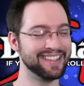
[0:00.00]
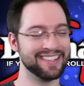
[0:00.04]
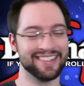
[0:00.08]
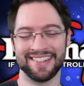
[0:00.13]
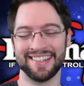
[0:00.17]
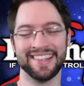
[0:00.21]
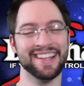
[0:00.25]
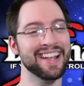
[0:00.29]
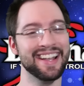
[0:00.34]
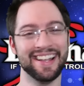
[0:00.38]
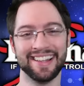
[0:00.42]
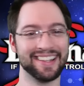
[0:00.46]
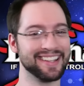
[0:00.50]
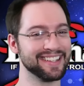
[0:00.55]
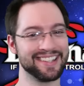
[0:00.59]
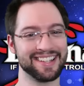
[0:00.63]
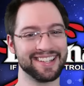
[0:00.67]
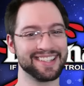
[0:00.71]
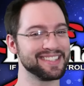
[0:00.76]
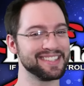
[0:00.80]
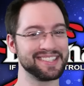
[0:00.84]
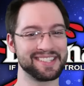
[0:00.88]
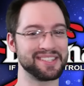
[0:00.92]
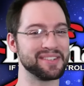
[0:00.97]
like, there, like
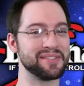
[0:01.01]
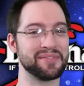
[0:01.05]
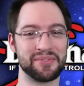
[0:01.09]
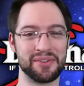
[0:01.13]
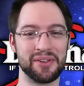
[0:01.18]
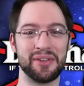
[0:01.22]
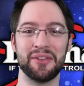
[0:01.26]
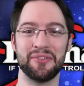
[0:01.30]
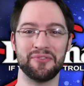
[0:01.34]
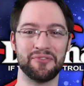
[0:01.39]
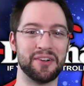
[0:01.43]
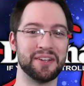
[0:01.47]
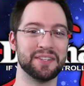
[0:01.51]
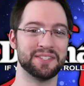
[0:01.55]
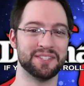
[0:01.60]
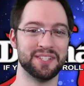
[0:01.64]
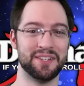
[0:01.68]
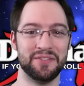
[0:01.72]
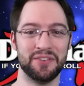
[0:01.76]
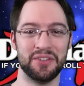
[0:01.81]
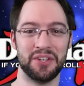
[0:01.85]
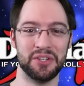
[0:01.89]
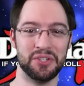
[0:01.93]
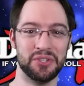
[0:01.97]
there's like some really fun
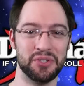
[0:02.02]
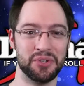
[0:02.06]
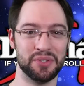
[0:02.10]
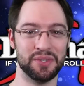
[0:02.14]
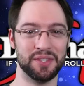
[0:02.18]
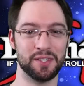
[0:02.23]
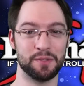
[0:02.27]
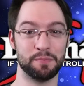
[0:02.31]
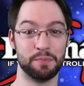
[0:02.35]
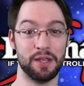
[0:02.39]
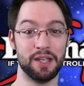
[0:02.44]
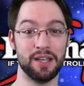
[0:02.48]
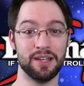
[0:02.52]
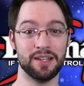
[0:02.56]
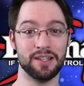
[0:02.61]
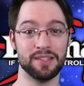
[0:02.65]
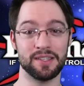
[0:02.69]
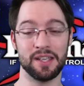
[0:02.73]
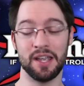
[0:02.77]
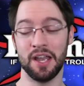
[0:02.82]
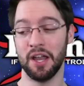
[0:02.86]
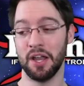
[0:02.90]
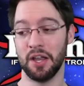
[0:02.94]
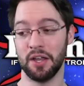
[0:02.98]
stuff you can do with this because
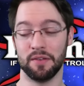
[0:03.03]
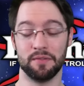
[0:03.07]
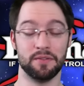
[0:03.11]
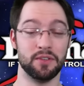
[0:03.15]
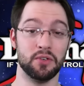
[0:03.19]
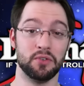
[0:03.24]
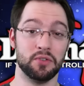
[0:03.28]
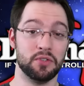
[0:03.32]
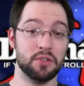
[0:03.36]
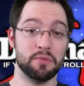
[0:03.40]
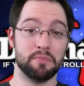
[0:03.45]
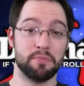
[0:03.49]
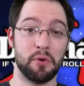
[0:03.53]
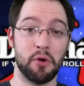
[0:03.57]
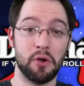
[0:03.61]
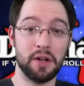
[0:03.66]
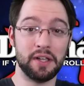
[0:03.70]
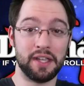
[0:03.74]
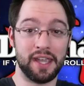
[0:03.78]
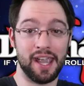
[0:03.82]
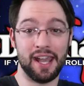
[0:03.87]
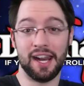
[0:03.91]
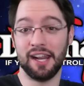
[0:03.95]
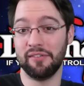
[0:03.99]
you, your
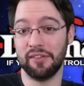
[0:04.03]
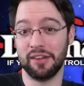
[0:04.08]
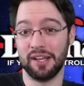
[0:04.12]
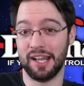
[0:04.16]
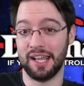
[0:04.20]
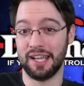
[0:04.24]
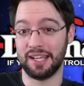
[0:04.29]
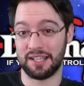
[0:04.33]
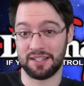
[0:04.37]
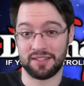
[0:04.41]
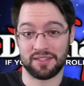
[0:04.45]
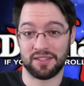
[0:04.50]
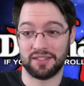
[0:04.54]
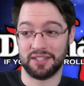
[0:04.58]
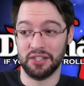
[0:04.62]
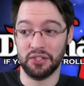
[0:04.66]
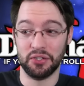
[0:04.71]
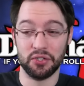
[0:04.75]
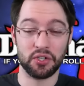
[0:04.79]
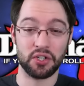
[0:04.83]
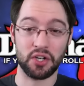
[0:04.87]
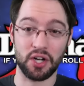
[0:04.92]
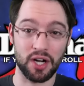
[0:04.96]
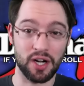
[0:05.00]
opponent can't even like steal
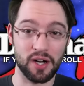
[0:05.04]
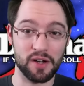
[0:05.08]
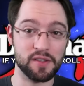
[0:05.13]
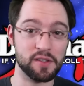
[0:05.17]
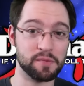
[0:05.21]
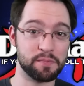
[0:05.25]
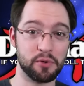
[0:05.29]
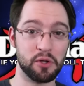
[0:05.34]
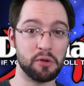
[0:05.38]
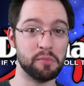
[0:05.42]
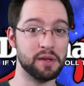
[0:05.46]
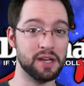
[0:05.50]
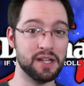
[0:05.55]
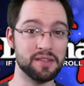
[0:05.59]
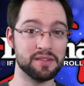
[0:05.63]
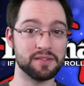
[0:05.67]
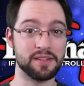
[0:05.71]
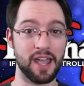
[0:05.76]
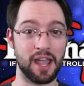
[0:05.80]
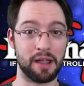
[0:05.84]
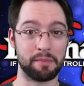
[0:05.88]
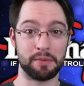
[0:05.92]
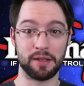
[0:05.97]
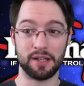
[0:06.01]
your cards and put them in his
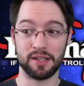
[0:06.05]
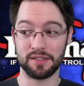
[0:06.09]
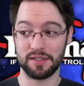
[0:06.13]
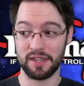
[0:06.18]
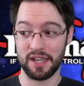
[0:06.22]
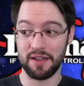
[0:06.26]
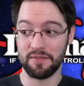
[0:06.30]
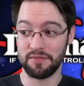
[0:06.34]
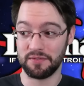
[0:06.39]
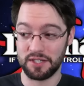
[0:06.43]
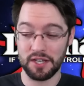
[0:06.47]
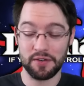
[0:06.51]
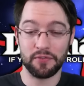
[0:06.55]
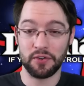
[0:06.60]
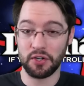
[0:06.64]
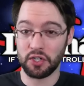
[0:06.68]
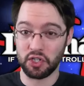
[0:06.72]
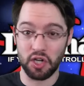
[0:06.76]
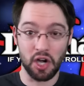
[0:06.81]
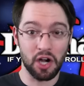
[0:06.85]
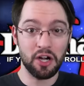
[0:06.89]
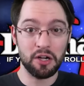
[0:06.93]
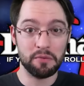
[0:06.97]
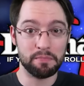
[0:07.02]
deck because they have different
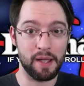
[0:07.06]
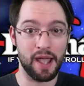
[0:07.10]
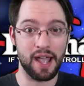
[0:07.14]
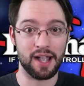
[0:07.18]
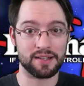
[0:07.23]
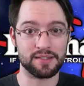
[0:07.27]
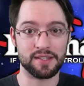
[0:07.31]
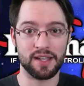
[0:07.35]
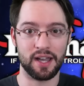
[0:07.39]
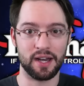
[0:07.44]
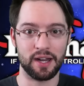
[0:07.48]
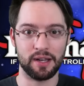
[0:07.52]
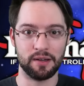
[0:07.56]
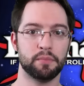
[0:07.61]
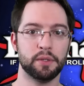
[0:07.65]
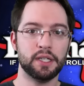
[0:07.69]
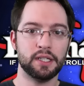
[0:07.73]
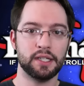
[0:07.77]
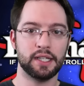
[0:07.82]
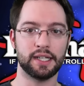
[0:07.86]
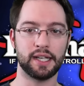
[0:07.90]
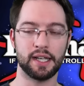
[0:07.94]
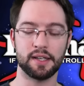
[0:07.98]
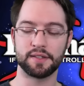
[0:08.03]
card backs on it.
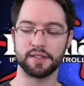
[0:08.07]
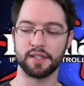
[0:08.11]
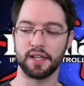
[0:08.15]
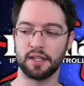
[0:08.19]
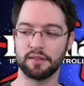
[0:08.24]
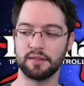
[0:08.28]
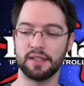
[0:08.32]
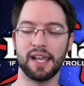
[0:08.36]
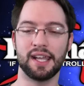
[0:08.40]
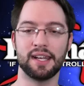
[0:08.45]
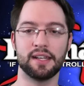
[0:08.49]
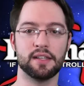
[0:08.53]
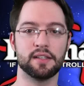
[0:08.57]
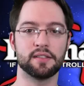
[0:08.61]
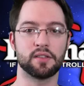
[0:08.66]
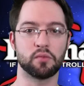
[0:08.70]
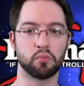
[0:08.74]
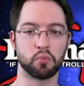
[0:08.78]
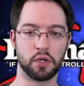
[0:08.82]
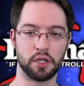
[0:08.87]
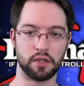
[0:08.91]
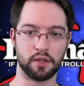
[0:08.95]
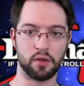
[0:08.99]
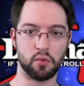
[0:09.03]
But like I said, that is
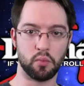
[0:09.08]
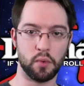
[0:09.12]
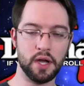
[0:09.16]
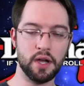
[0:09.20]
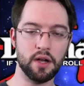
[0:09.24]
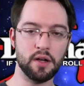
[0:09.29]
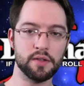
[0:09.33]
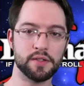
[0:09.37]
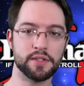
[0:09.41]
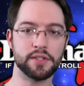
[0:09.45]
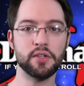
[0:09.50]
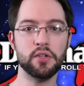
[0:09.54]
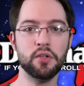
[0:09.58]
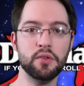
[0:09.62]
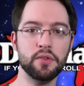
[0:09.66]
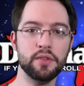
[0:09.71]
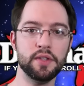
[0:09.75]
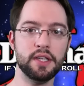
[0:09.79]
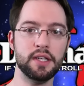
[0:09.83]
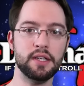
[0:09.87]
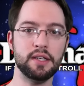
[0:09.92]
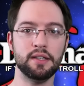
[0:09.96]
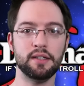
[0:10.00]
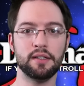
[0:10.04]
really weird. So
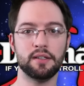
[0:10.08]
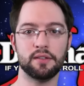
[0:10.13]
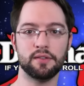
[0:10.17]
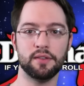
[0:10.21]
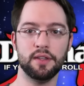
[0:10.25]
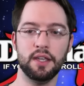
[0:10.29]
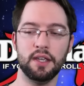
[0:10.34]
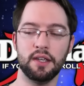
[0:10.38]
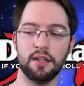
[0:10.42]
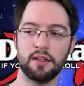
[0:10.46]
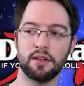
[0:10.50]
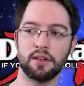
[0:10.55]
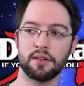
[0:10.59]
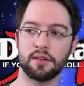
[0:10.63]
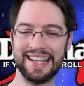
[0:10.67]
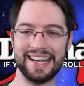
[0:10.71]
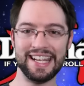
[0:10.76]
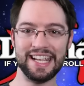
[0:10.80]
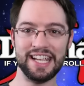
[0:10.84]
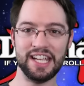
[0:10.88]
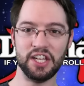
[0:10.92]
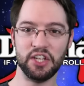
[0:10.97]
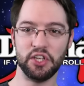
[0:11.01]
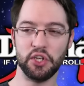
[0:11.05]
the, the
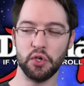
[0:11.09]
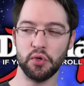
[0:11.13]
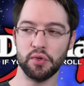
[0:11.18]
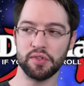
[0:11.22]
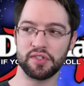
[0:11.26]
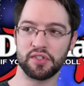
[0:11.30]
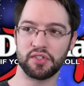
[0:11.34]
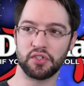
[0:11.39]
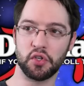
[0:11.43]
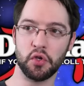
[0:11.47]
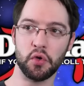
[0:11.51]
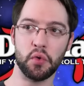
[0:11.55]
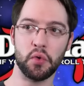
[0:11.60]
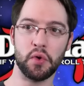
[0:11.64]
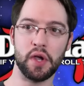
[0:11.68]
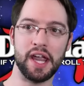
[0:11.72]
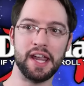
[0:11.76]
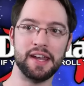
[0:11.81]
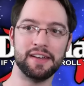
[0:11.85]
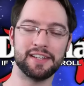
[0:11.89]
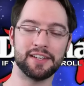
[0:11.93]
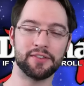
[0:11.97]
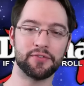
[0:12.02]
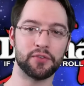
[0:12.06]
getting used to
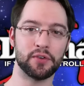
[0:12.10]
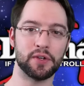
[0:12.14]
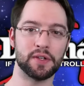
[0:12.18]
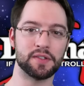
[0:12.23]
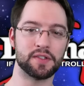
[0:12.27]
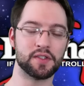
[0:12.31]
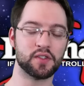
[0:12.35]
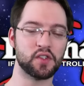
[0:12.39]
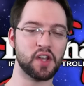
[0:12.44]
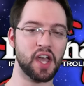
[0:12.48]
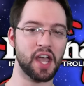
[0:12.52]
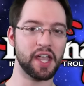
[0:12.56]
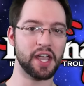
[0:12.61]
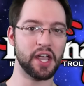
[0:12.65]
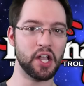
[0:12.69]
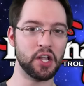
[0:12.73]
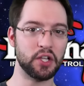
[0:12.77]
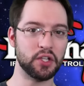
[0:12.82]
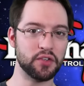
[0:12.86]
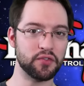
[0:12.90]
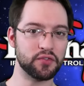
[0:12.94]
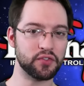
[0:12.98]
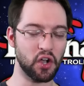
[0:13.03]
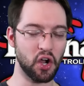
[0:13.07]
a different
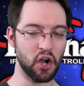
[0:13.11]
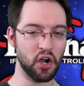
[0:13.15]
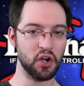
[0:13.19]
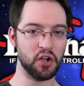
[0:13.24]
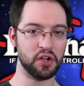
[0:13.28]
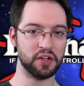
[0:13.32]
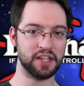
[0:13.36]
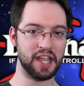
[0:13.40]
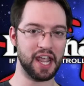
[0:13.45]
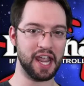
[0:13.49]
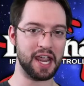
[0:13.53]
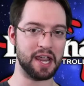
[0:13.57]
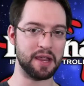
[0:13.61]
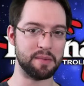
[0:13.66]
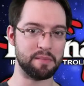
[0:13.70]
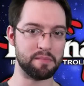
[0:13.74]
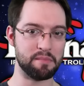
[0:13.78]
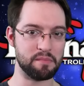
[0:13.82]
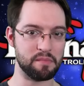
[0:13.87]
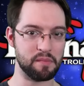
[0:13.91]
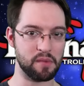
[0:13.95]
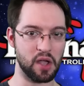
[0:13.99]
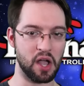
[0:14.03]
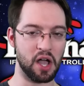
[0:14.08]
style of card
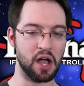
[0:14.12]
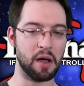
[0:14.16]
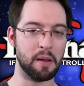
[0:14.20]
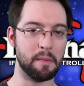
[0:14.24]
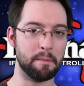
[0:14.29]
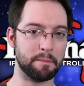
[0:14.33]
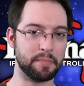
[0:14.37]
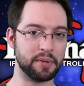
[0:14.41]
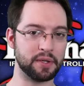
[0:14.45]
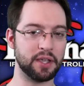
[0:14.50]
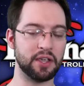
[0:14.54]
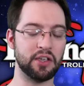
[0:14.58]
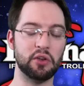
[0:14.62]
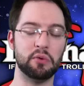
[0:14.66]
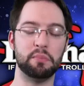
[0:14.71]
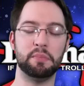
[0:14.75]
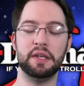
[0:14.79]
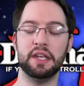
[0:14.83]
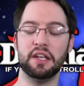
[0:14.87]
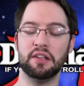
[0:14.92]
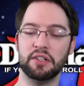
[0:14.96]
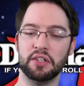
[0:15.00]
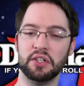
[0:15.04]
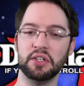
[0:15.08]
game hump could
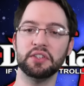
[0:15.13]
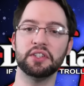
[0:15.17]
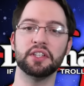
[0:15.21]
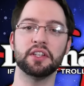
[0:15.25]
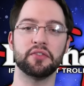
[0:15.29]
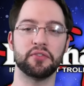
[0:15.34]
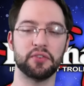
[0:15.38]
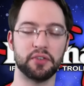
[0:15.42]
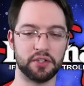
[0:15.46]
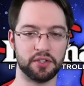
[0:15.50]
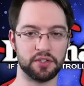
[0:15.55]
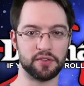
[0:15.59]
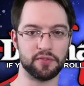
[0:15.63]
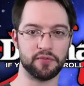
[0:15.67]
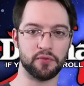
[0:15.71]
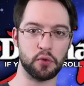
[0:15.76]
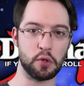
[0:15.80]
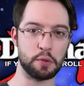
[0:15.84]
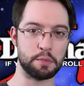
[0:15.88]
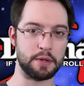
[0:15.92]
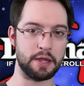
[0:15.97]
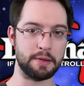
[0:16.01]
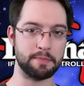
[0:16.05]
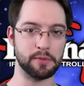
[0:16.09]
be a little different
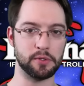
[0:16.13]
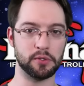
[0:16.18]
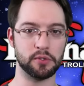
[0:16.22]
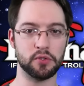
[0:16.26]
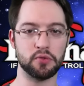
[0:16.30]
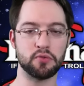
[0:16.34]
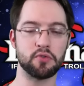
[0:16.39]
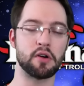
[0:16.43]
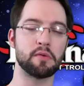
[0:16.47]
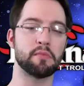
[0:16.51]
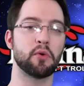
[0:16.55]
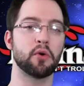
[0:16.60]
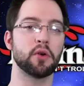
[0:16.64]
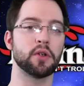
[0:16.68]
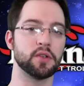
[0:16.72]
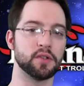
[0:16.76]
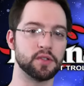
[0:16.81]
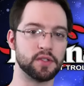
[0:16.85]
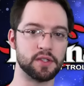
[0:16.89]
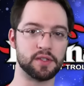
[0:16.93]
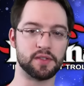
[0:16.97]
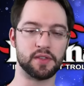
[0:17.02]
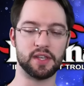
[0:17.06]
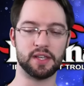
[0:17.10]
for people who are more used to